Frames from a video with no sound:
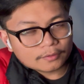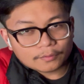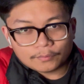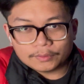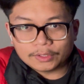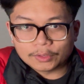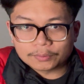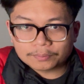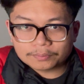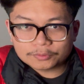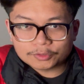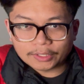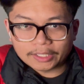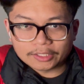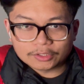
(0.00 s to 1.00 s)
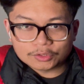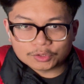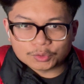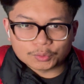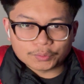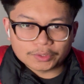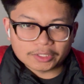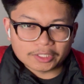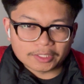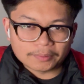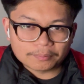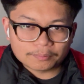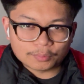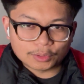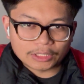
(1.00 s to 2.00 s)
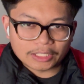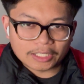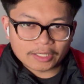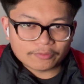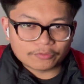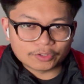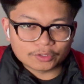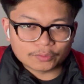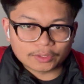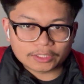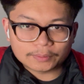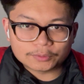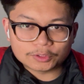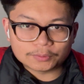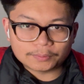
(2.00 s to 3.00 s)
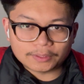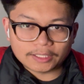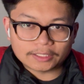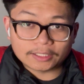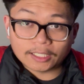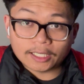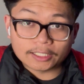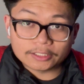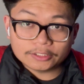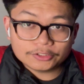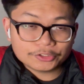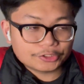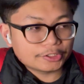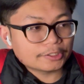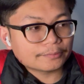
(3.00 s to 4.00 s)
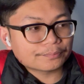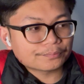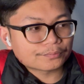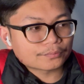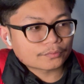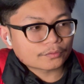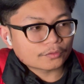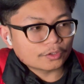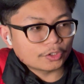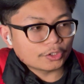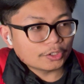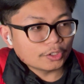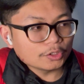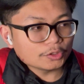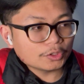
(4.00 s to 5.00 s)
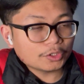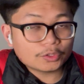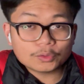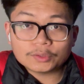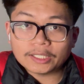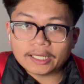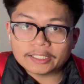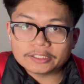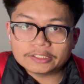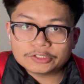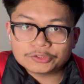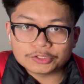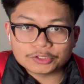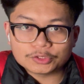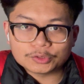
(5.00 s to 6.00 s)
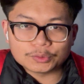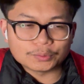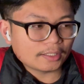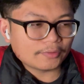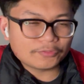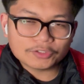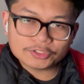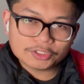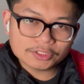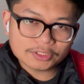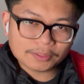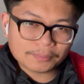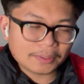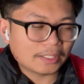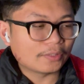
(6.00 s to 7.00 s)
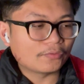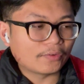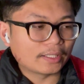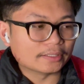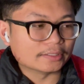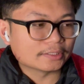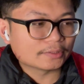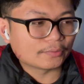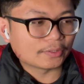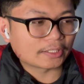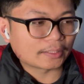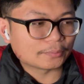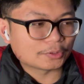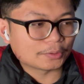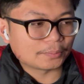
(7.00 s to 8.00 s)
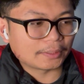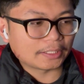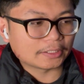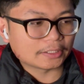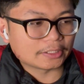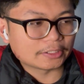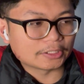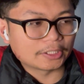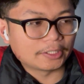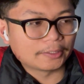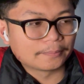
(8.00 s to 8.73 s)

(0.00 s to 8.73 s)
without trying to really put any effort when it comes to playing the high E string. Or you can also include the high E string too, if you're just a bit advanced when it comes to playing the guitar.